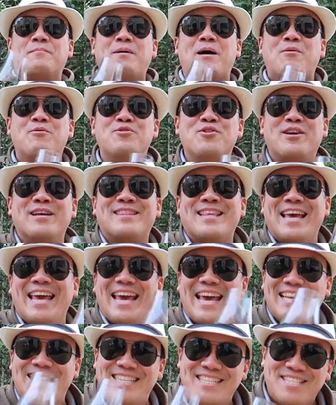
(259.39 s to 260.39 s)
but when you get the
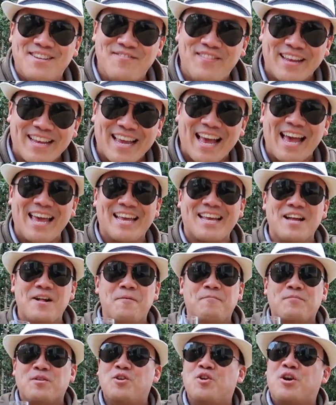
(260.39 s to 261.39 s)
edges of the cake
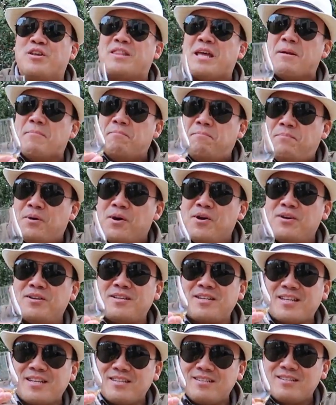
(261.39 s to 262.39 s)
and you get that
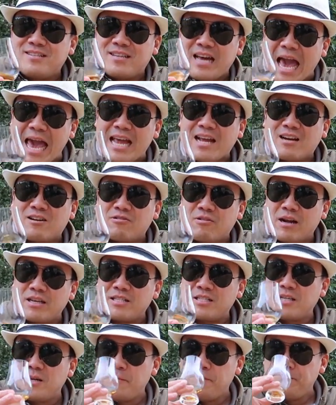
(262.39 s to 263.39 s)
burnt cake
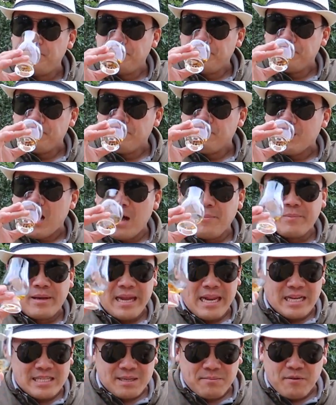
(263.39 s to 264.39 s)
crust, I'm
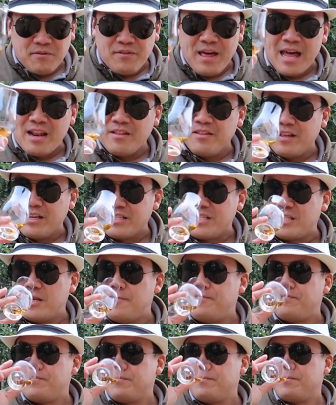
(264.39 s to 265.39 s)
getting some of that in this.